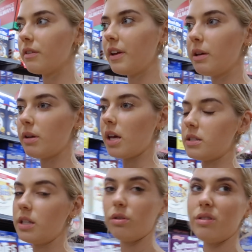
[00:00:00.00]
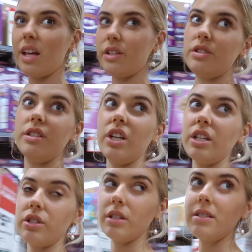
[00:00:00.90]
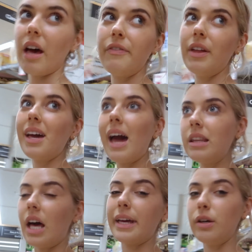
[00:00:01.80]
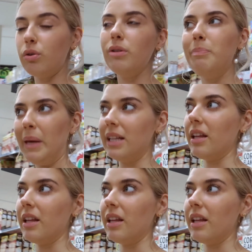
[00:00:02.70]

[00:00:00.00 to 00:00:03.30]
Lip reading: So if anyone has any good lunch suggestions, I feel like I like a good big